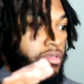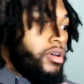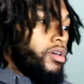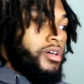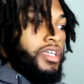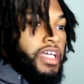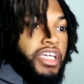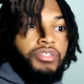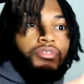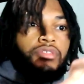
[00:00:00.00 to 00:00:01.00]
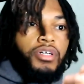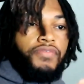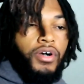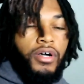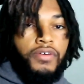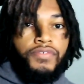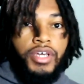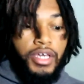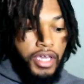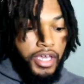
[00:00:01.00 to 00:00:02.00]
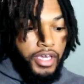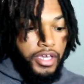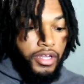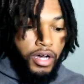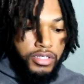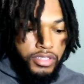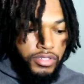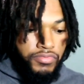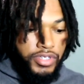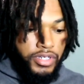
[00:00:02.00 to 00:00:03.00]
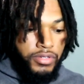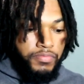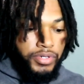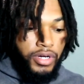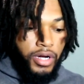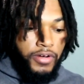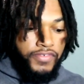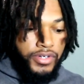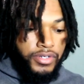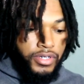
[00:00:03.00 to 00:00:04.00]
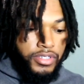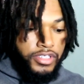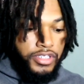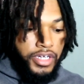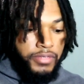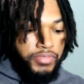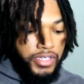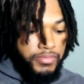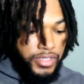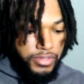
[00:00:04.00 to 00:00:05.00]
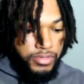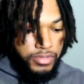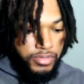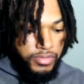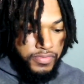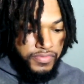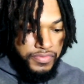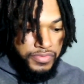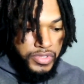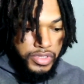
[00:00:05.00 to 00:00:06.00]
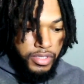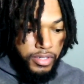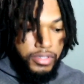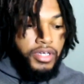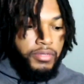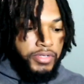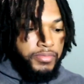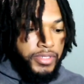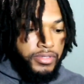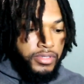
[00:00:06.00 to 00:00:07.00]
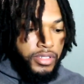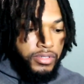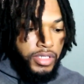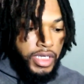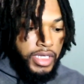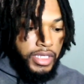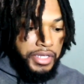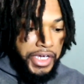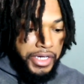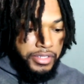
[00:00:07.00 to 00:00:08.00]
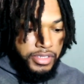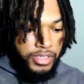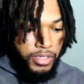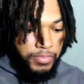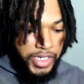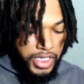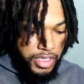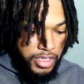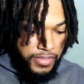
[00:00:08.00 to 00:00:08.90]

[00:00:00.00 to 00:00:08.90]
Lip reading: all the extra stuff off. And also we're gonna put our phone on airplane mode. Yeah, airplane mode. So now let's go back